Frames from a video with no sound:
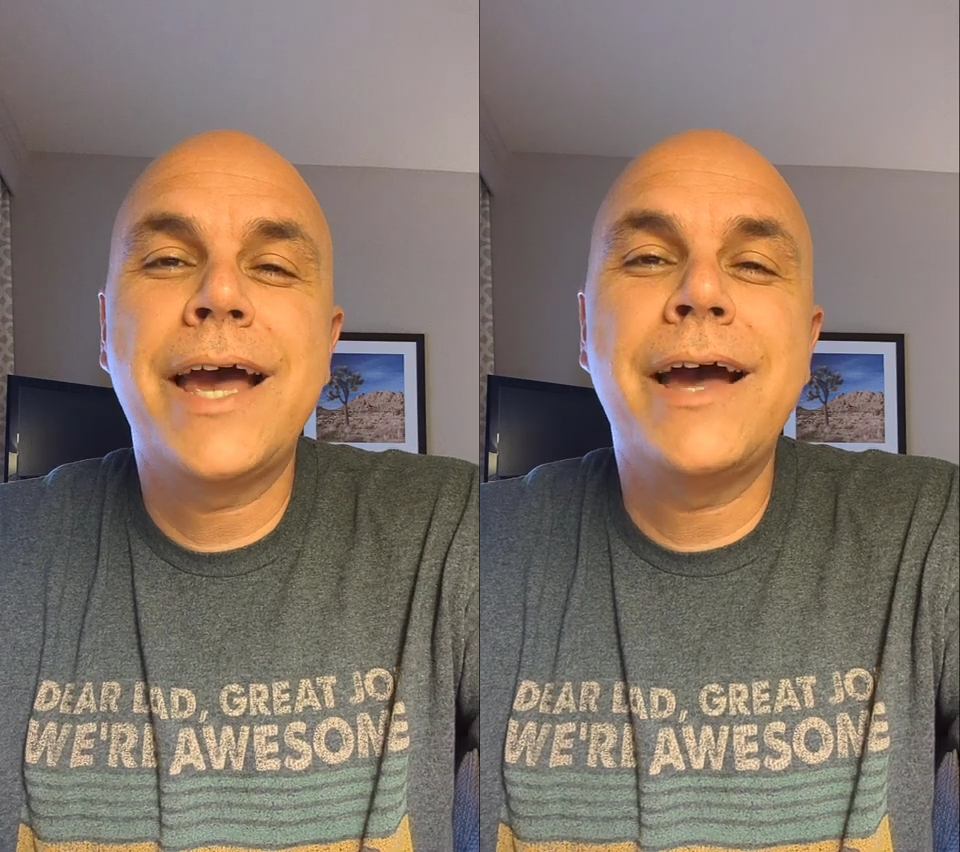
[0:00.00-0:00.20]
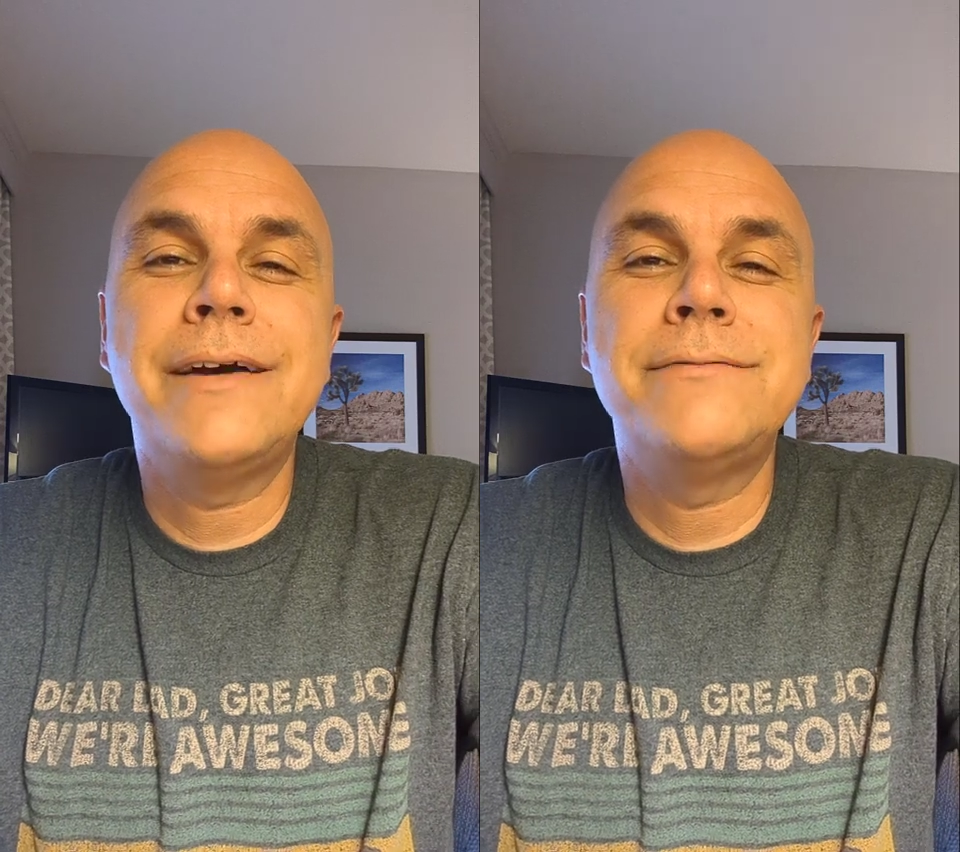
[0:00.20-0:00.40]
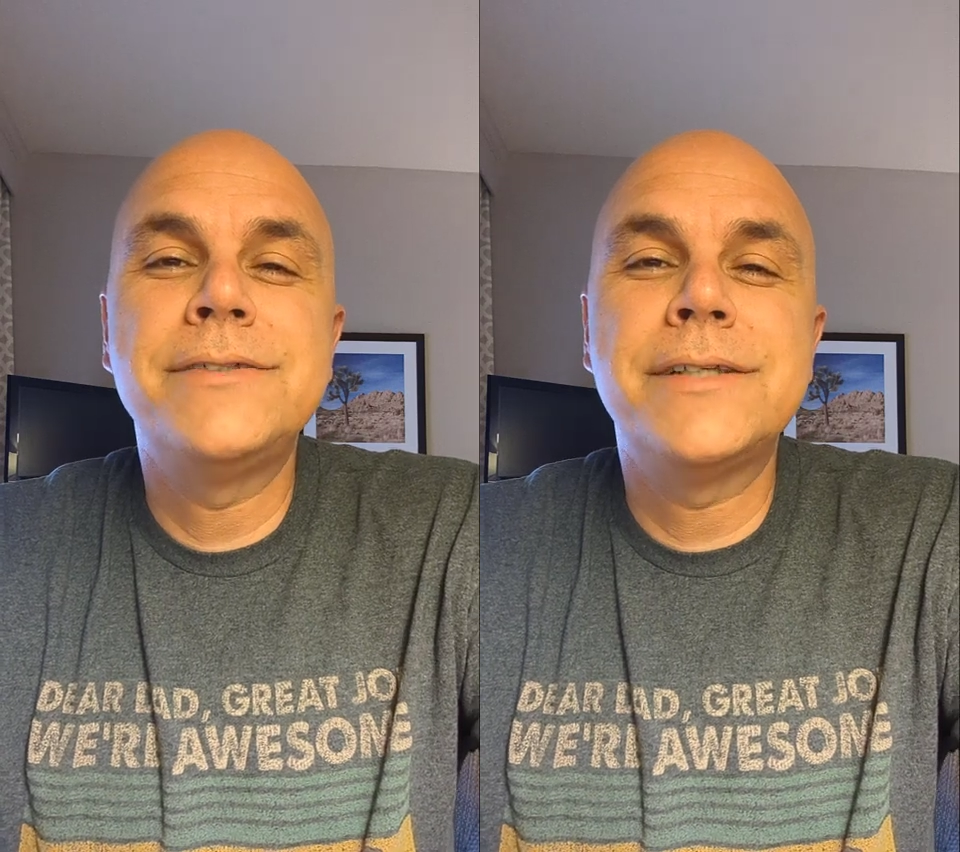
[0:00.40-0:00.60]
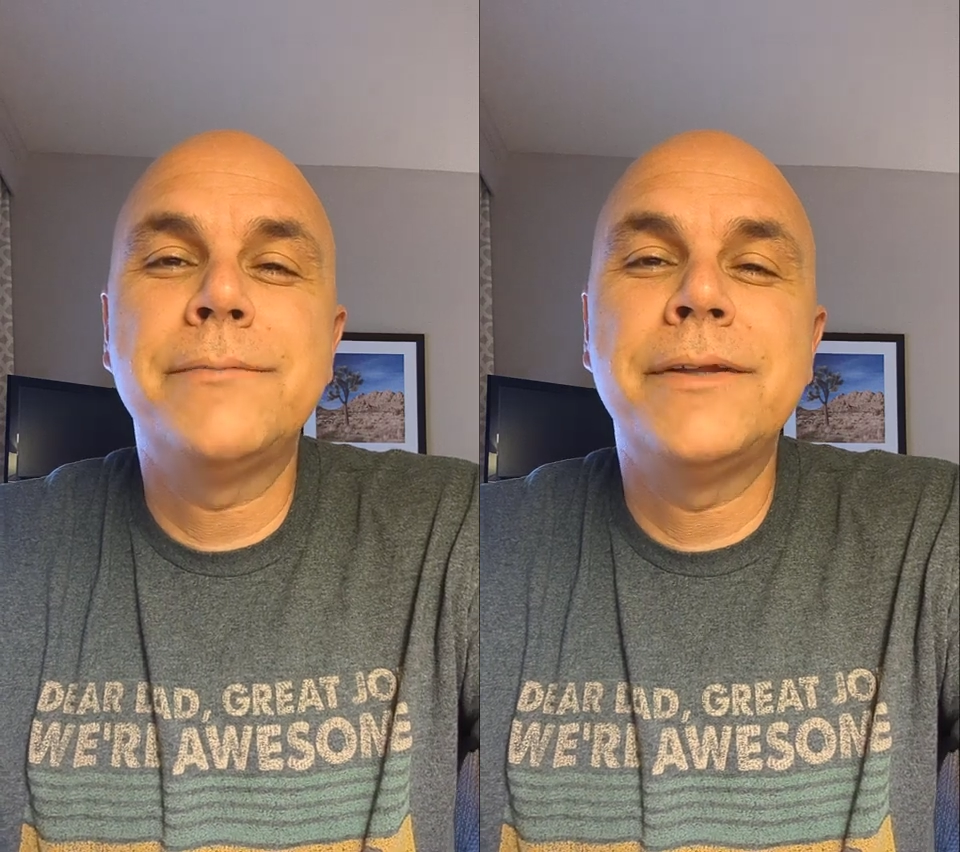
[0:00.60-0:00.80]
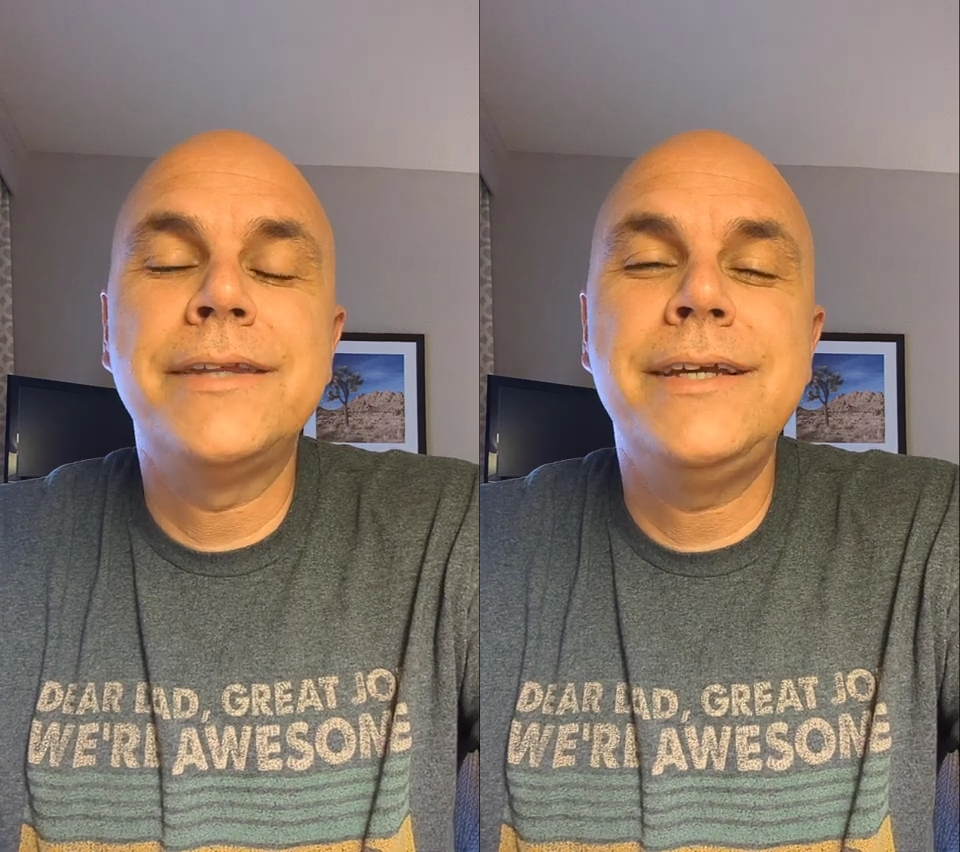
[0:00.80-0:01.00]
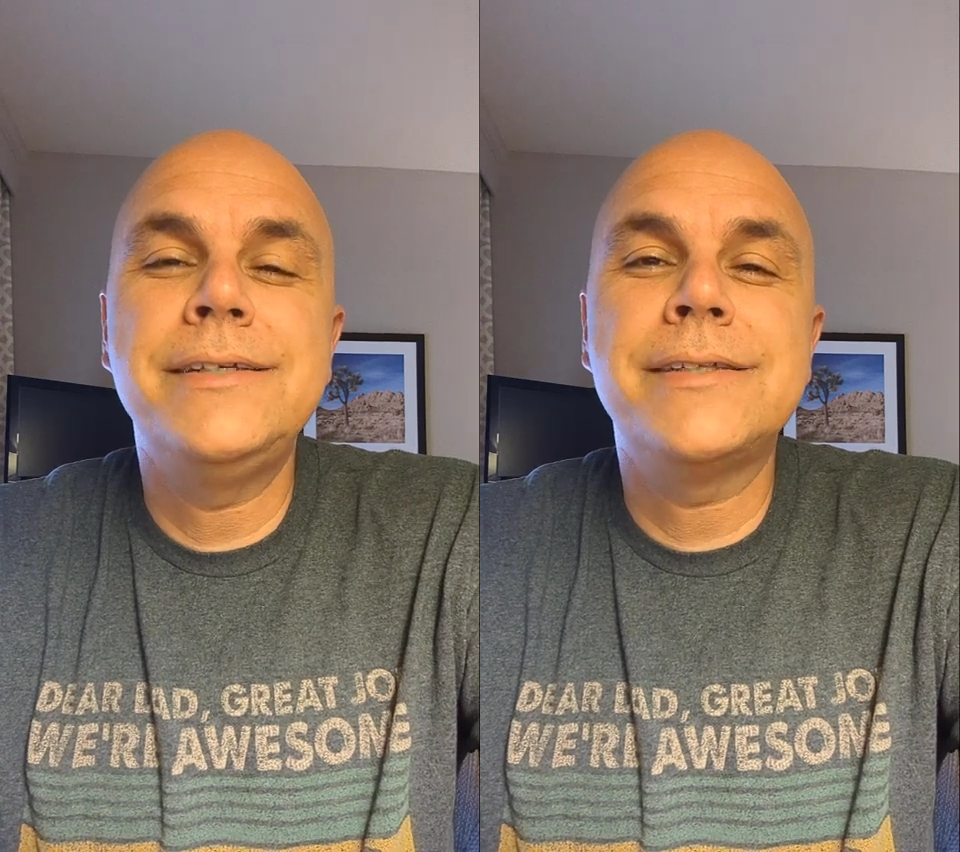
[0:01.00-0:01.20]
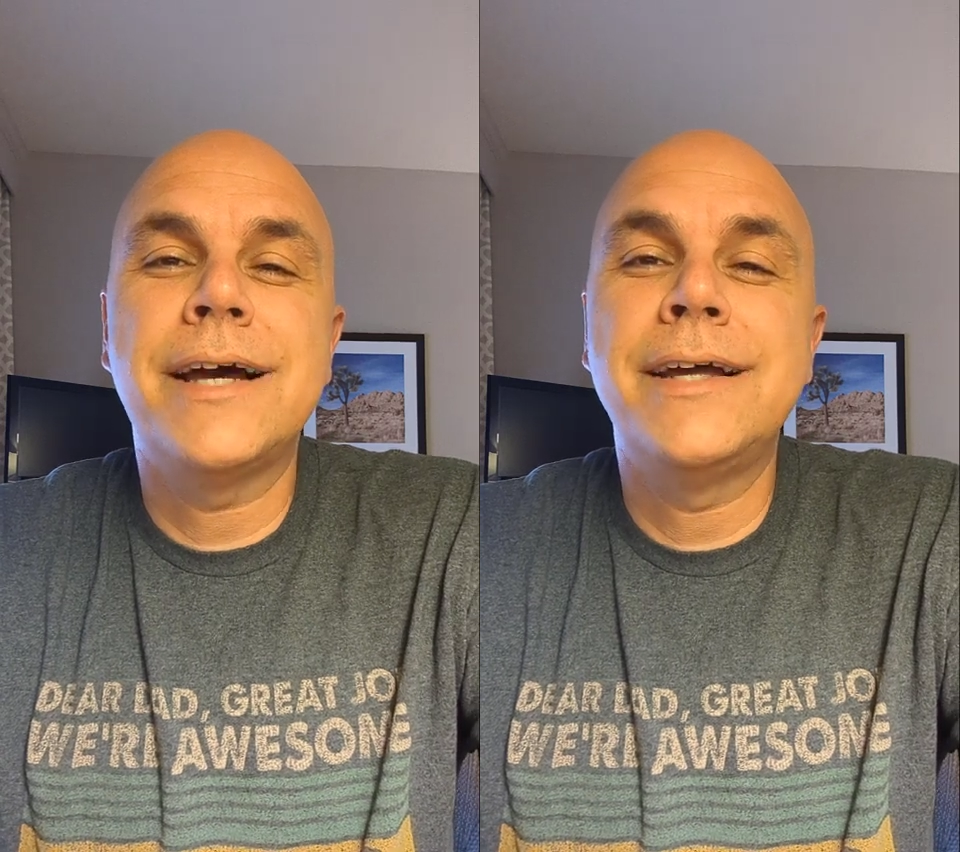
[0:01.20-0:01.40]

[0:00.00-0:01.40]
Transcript: have some of these